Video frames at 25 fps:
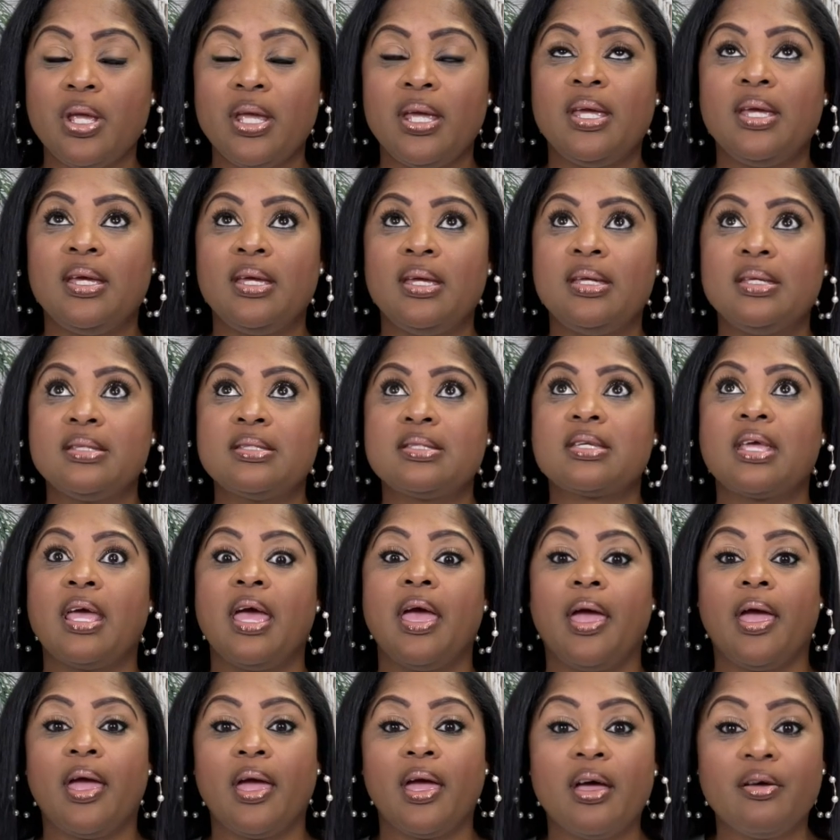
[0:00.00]
is
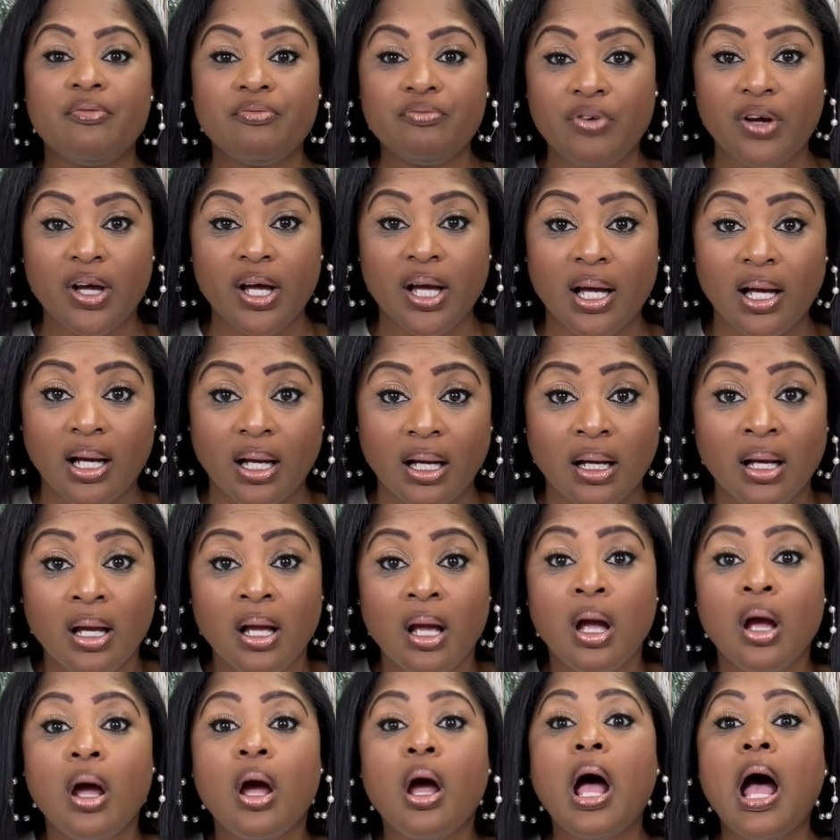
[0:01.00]
Canva.
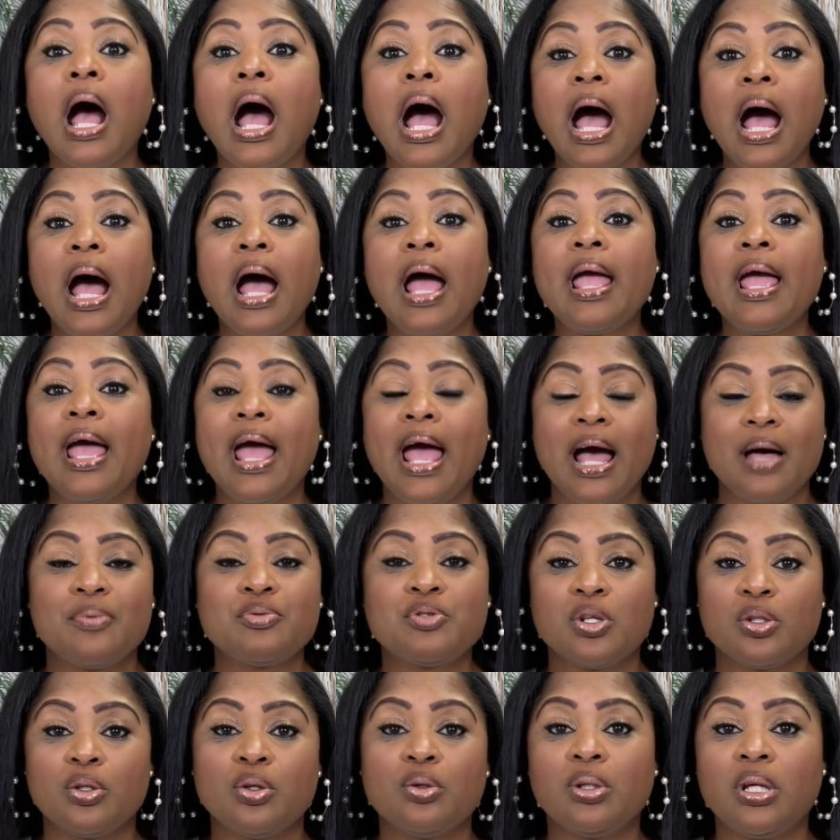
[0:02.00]
I
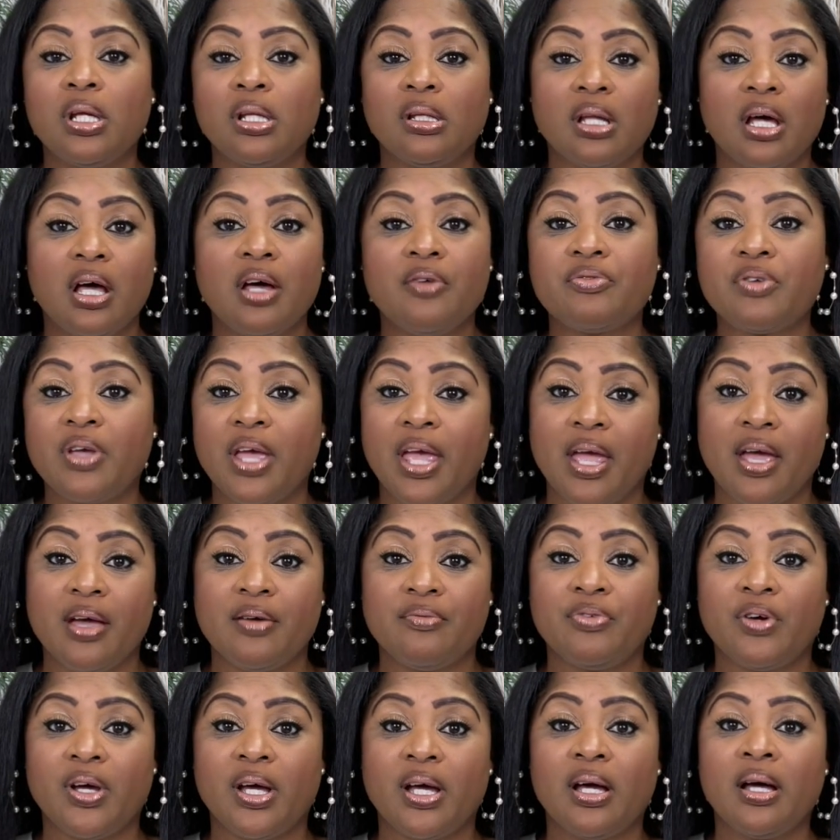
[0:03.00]
absolutely love
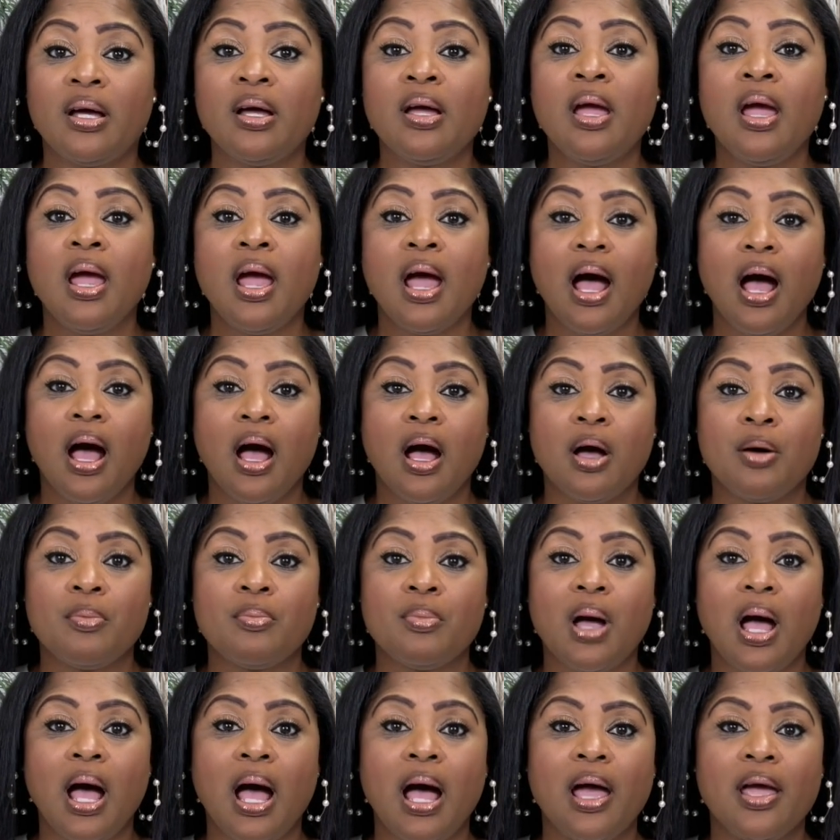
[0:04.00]
Canva.
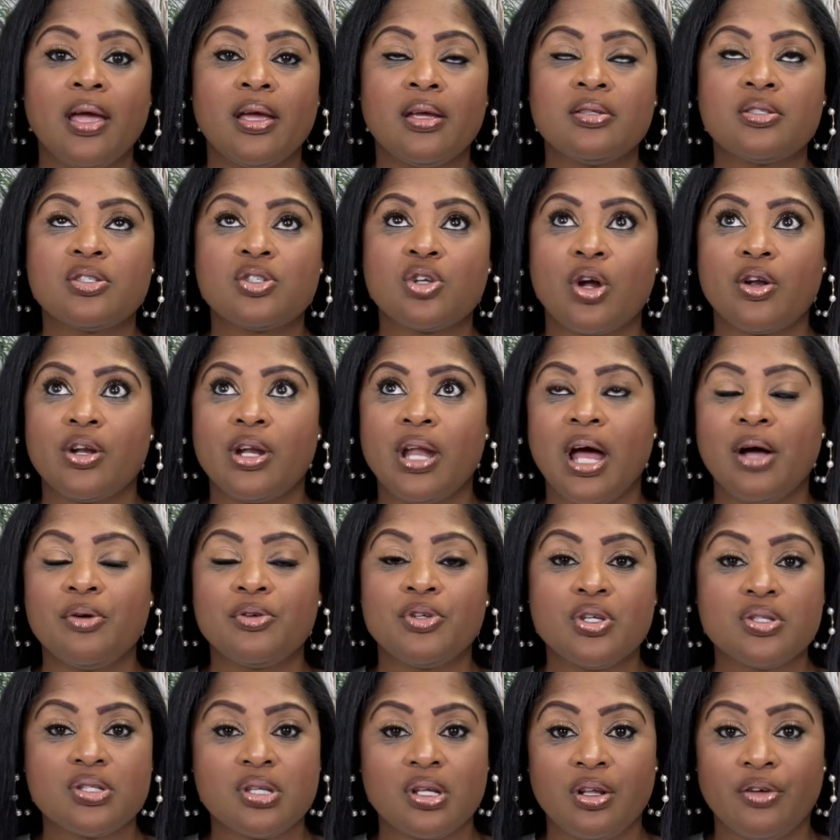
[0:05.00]
Um, I started out
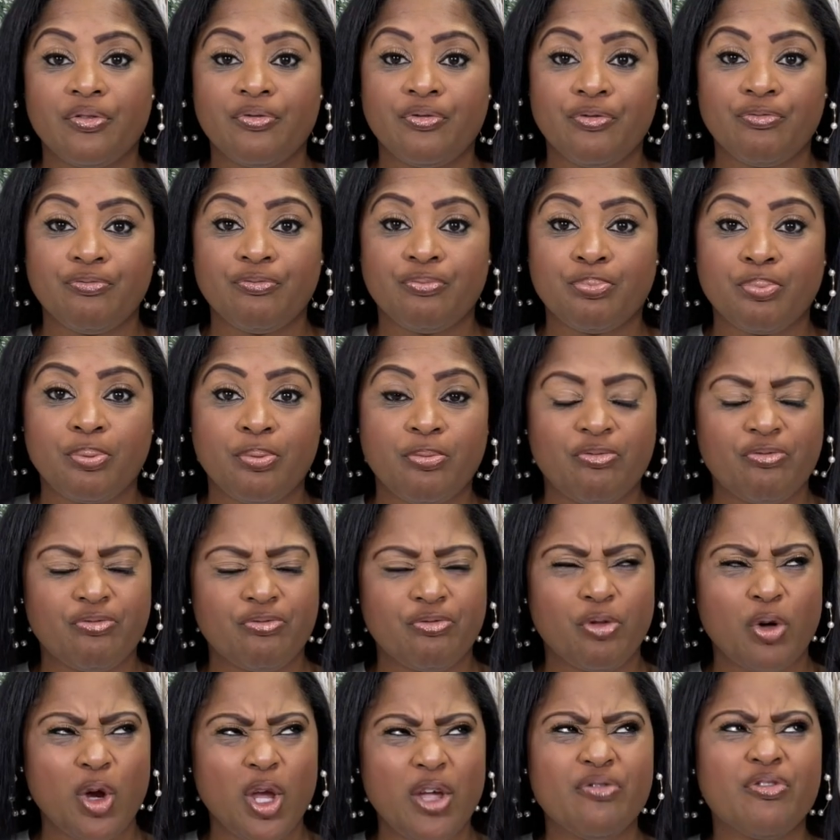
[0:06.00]
using a
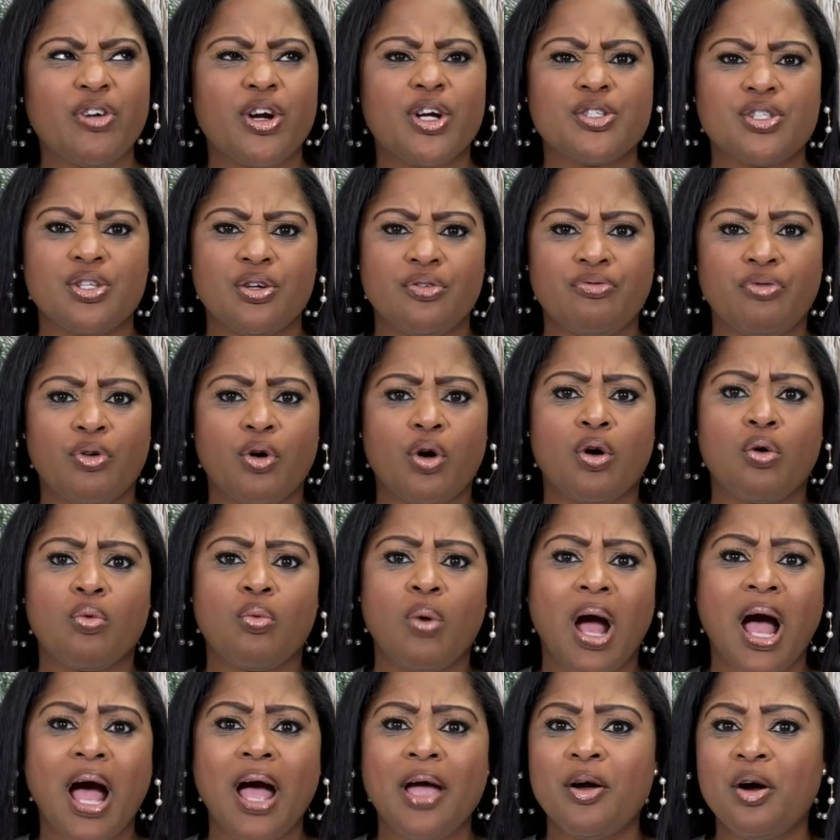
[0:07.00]
free version for a
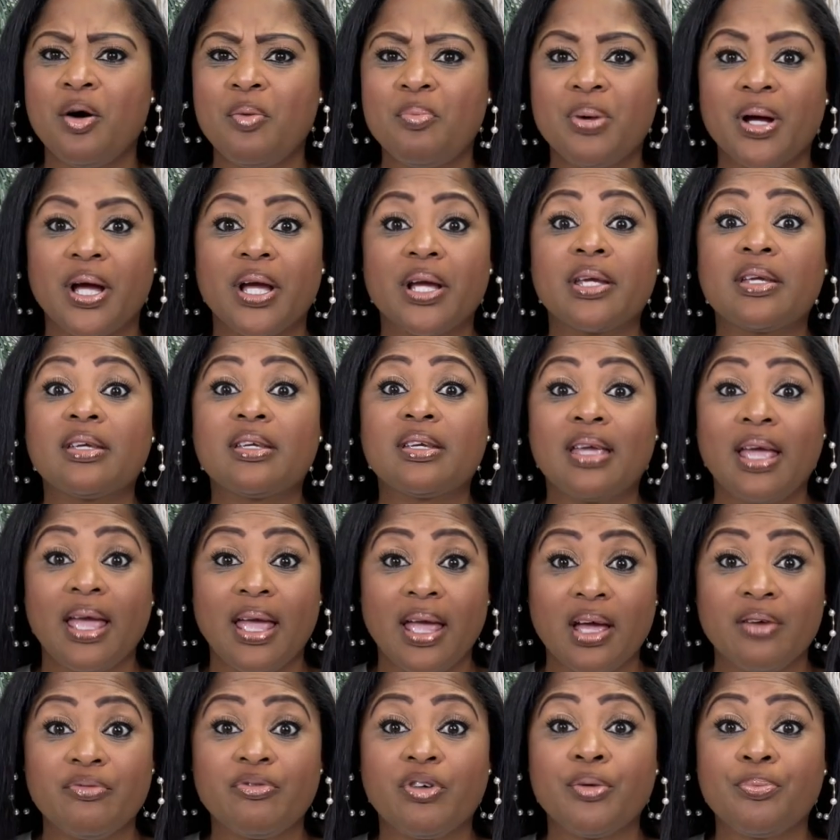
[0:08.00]
while, but
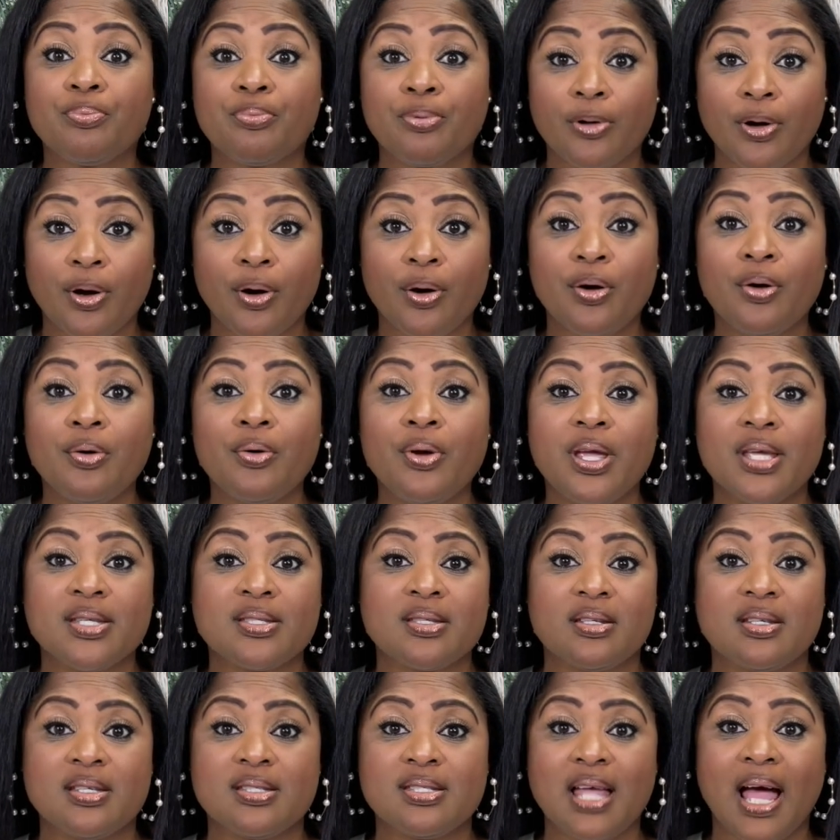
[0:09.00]
Canva Pro is
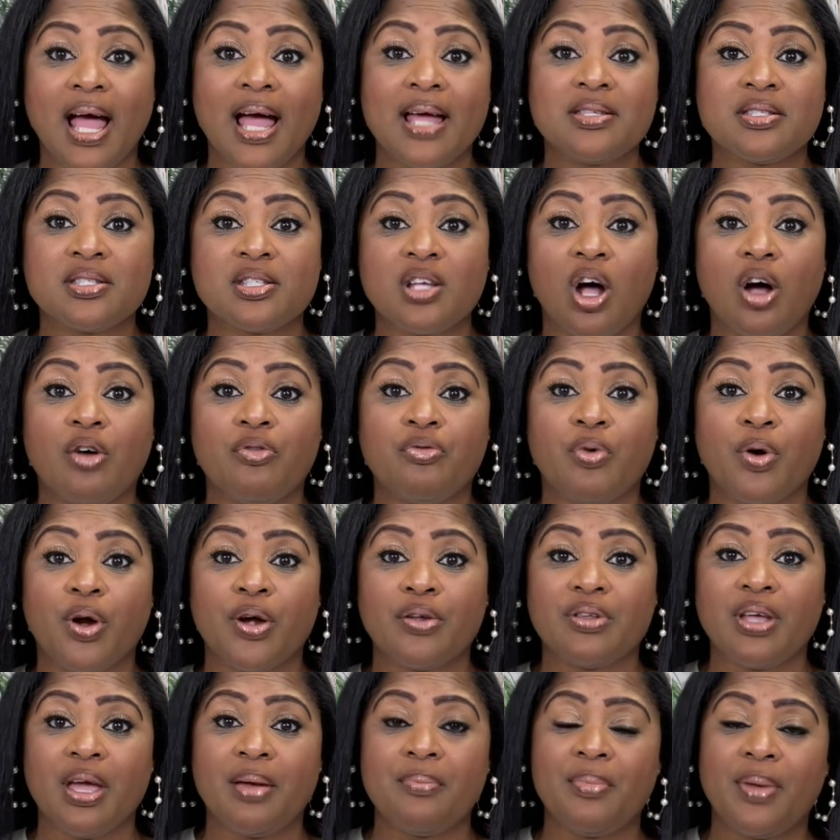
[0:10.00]
a design
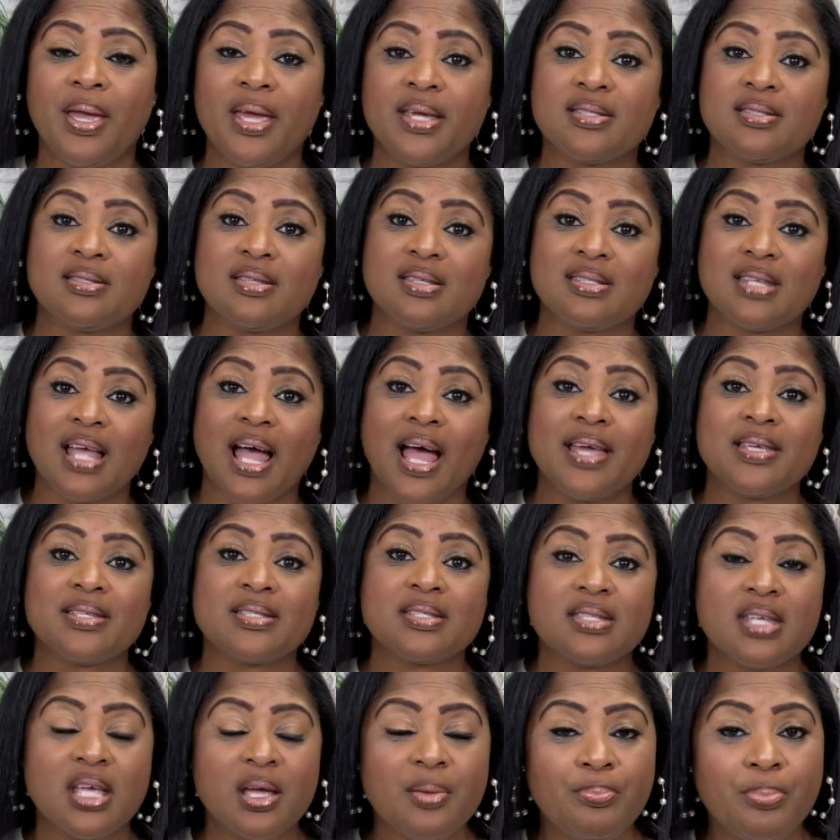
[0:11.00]
software that makes design
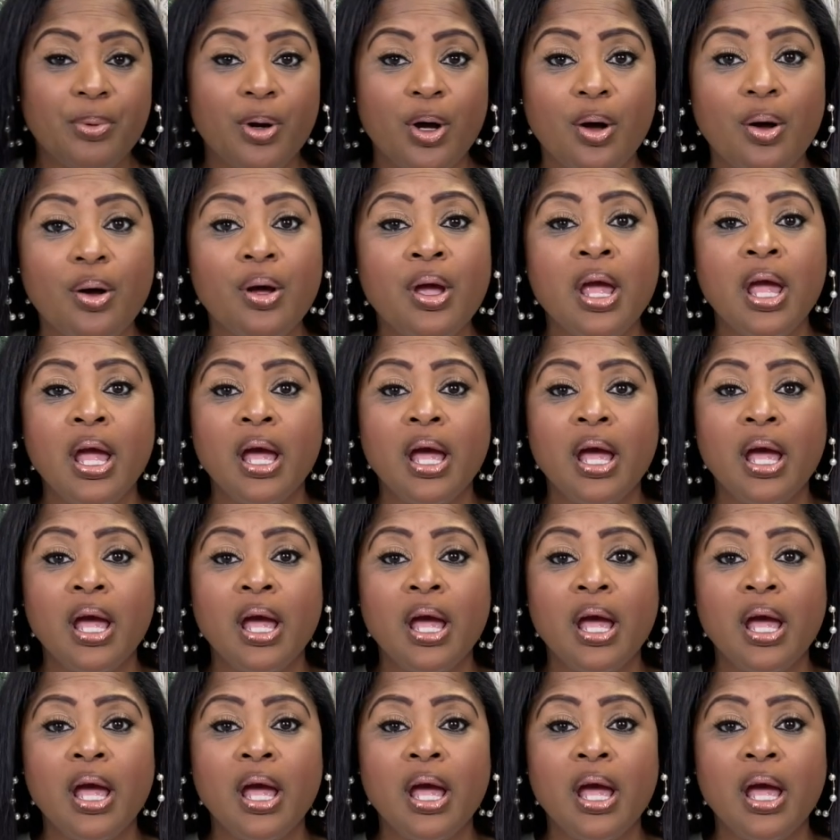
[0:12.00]
simple,